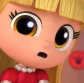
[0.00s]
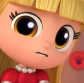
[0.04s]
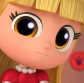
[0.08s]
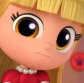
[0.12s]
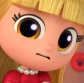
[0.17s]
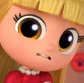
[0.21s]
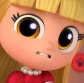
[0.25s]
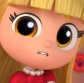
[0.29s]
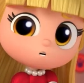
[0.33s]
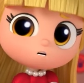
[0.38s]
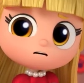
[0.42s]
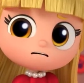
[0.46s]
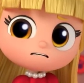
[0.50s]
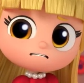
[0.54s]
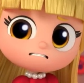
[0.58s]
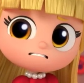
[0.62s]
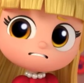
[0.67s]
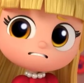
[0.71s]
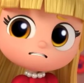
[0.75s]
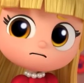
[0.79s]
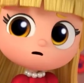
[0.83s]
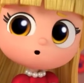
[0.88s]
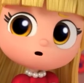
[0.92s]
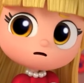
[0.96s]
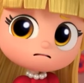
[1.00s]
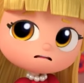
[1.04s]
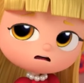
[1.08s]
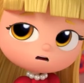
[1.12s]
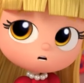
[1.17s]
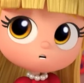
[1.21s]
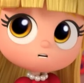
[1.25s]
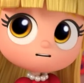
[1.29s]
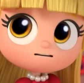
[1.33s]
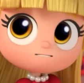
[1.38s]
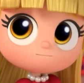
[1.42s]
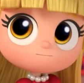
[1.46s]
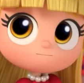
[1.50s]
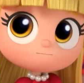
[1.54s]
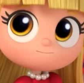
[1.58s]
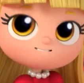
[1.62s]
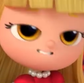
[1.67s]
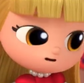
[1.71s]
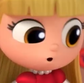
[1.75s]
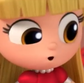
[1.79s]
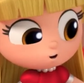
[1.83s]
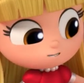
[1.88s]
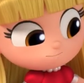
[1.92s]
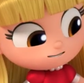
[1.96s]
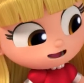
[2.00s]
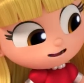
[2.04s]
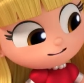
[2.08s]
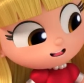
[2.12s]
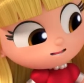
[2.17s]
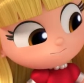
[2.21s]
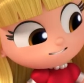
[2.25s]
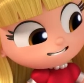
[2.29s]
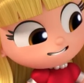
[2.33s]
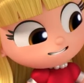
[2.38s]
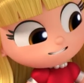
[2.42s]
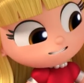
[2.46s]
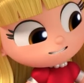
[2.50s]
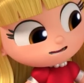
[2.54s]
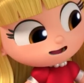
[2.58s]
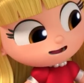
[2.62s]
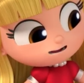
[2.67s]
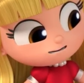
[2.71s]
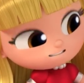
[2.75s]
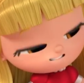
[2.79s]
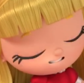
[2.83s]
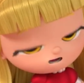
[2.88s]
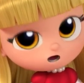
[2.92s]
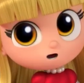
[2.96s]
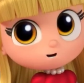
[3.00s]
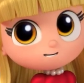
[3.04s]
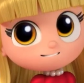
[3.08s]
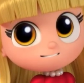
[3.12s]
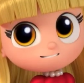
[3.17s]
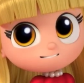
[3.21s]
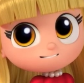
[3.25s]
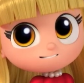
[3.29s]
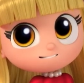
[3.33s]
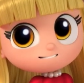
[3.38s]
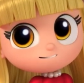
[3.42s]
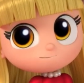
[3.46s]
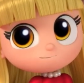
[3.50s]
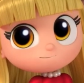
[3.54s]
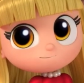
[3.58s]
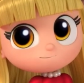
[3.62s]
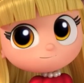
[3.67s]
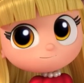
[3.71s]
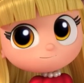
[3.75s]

go before it gets too dark. For Bartleby's sake, of course.